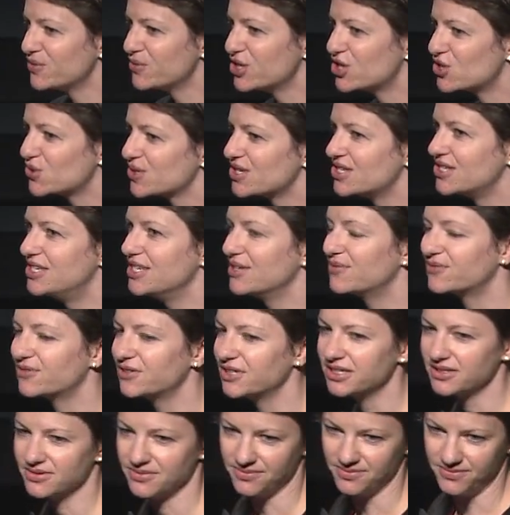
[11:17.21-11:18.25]
wish was
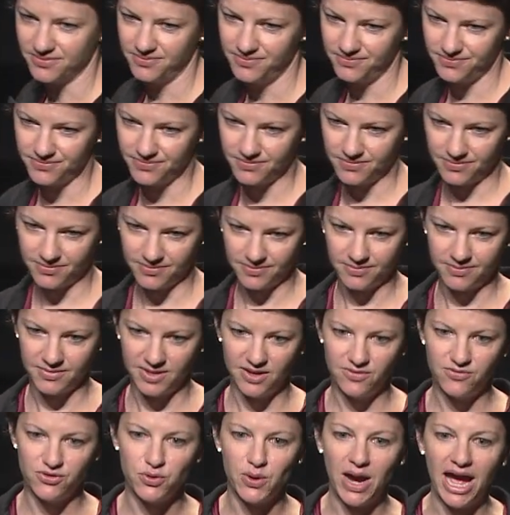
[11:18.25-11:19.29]
different,
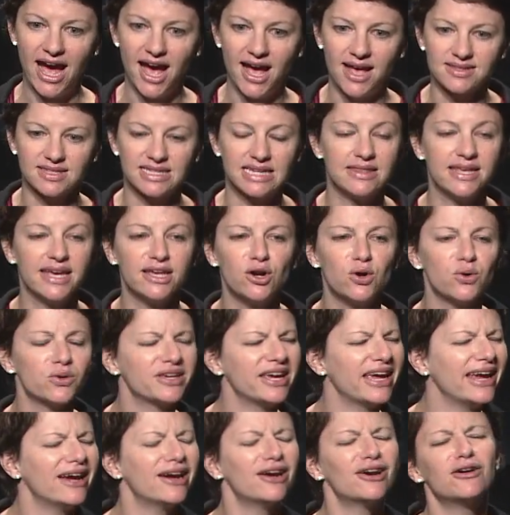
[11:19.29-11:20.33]
if you ask. And they don't
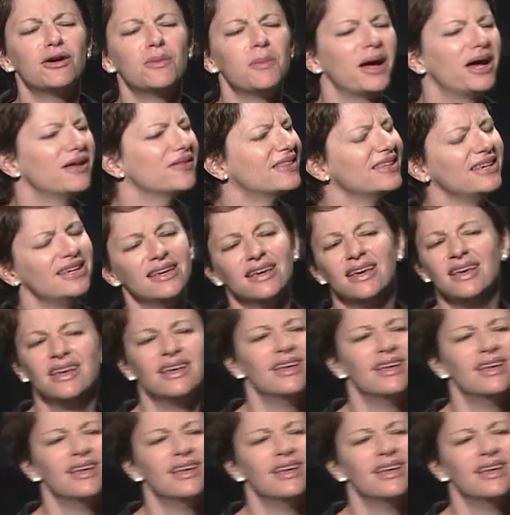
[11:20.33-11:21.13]
care about the